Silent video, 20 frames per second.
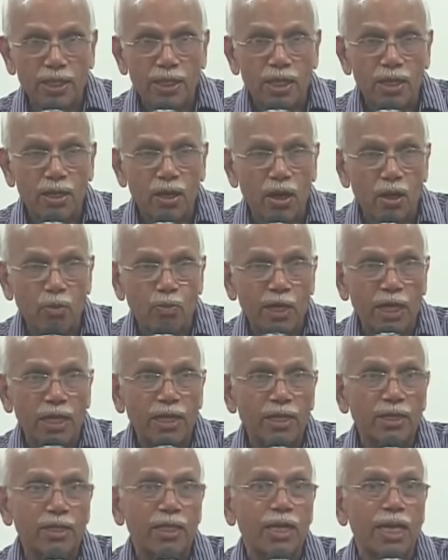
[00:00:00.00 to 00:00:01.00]
not
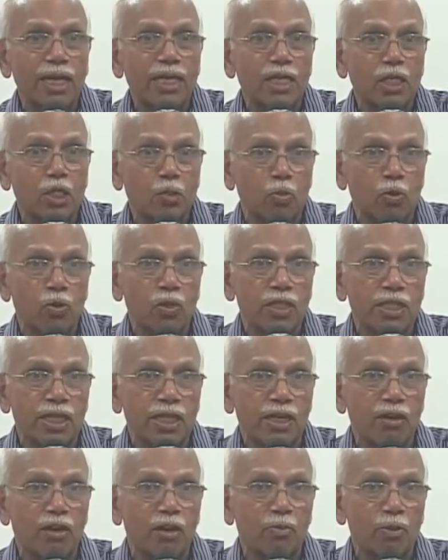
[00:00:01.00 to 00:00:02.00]
playing the kind of sports that
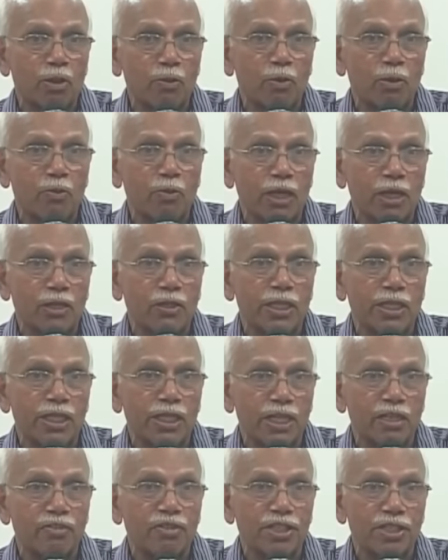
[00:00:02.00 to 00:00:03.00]
our people play on the
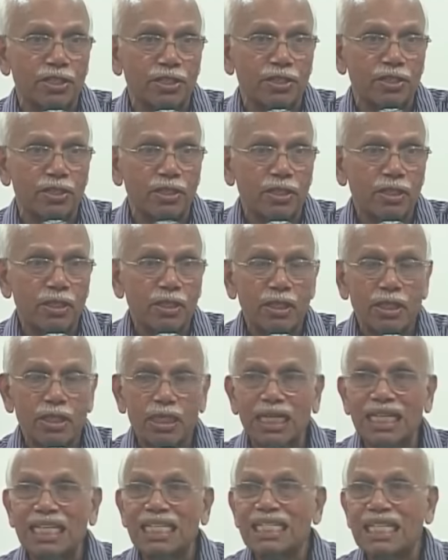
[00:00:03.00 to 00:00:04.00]
television.
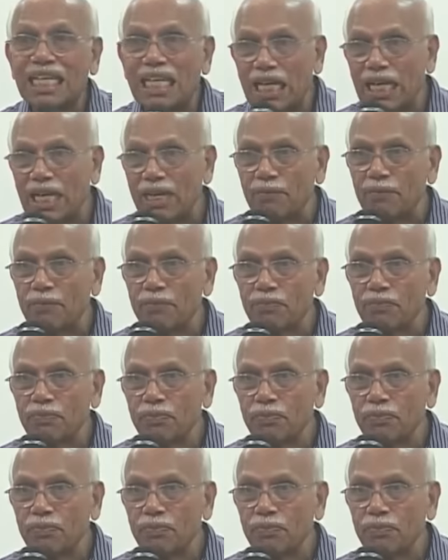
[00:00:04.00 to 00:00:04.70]
It is killing.